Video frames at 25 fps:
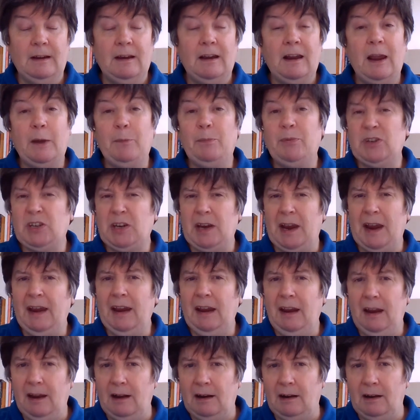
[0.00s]
In
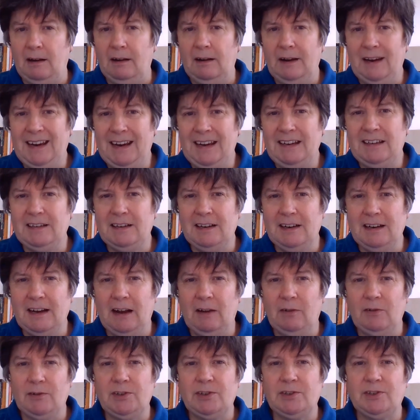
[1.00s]
particular, he
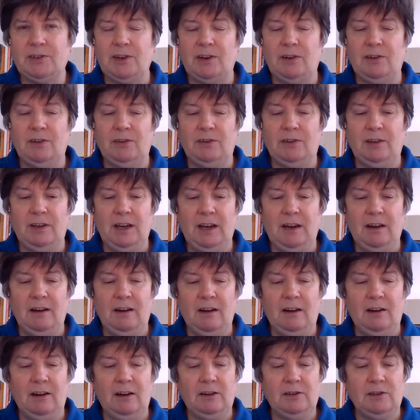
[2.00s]
denounced the
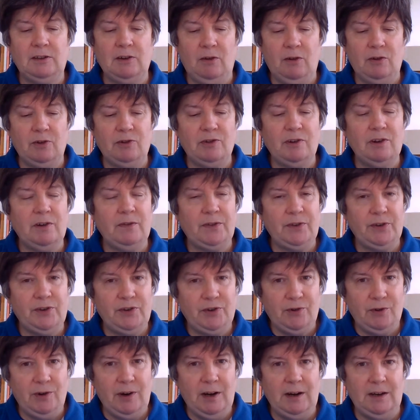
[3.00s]
doctrine of the
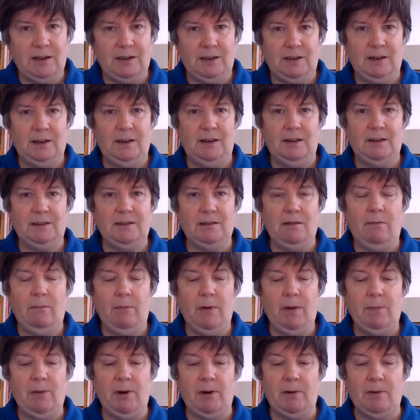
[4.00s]
Trinity as
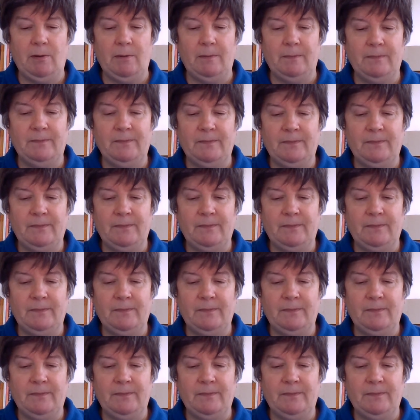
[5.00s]
unbiblical.